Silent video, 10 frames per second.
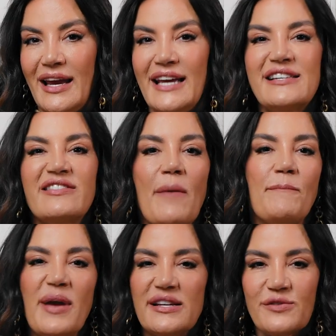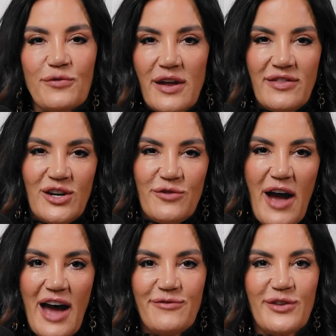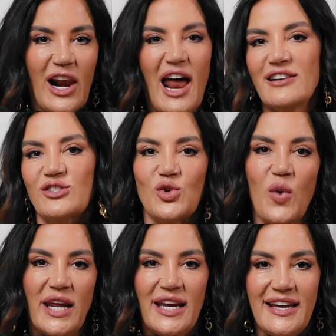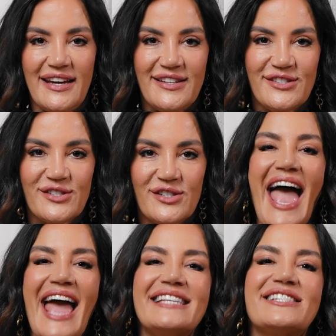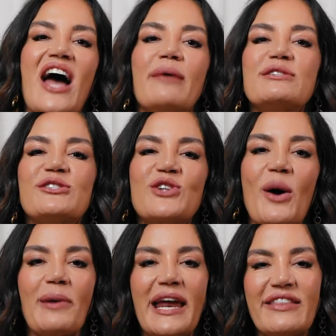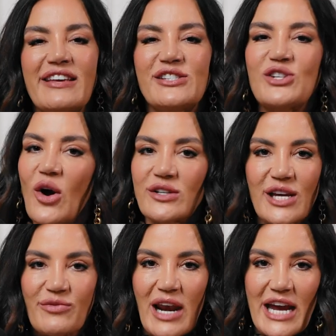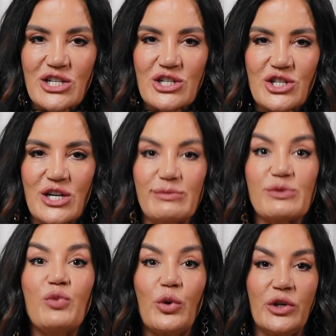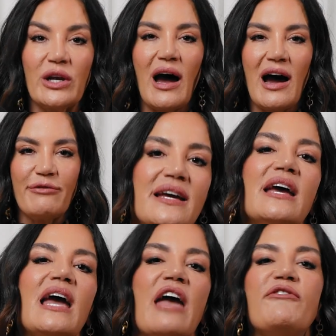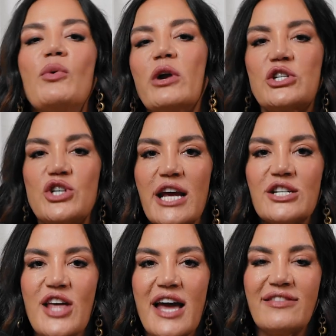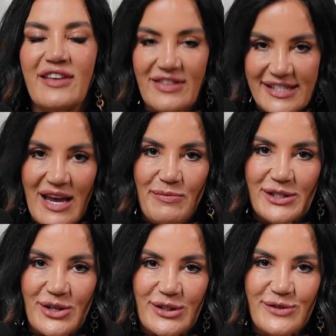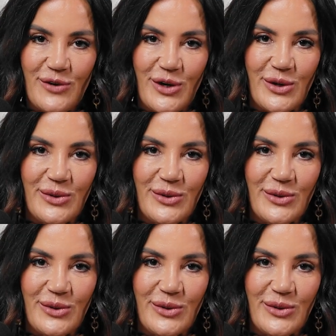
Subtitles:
Is it that best friend that you've had for the last 20 years? It's time to stop letting these toxic relationships ruin your life. If you want to change that, then this episode's for you.